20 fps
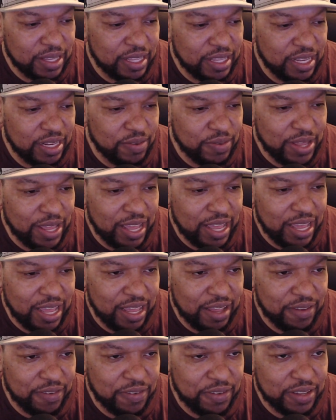And then we
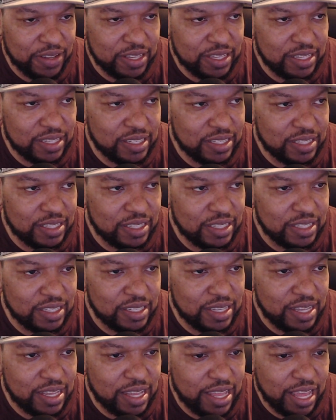have
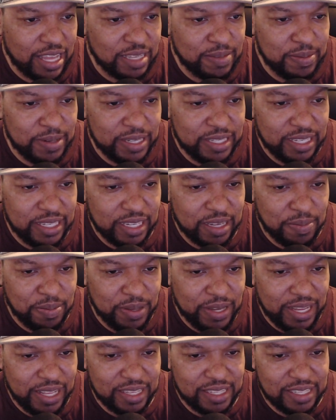Expedition
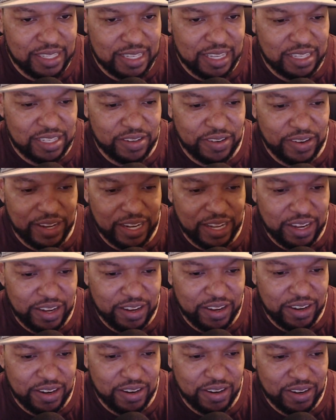Complete. This is this screen
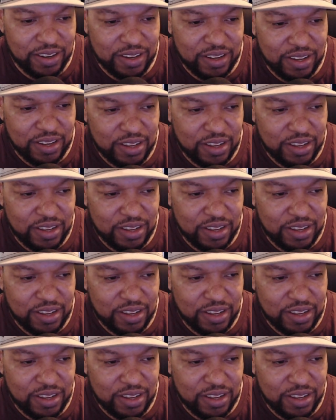here.